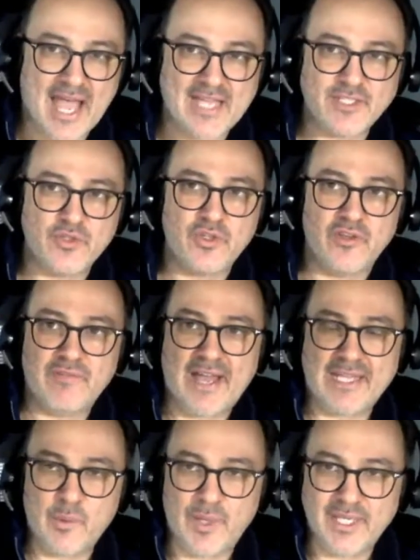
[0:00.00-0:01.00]
asks you to
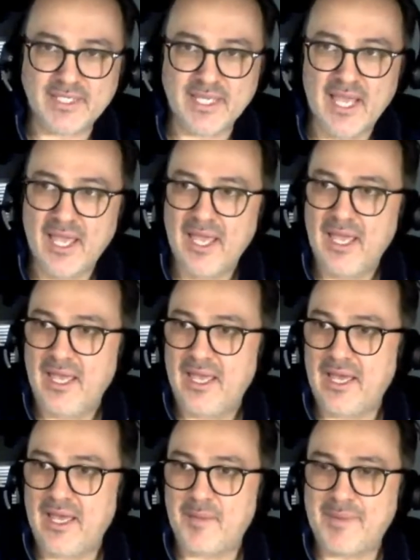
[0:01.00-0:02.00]
evaluate
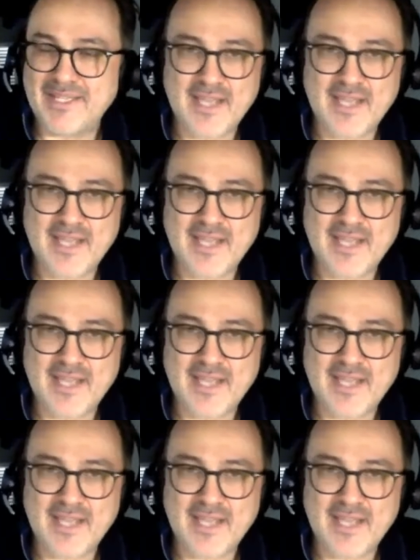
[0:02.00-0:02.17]
about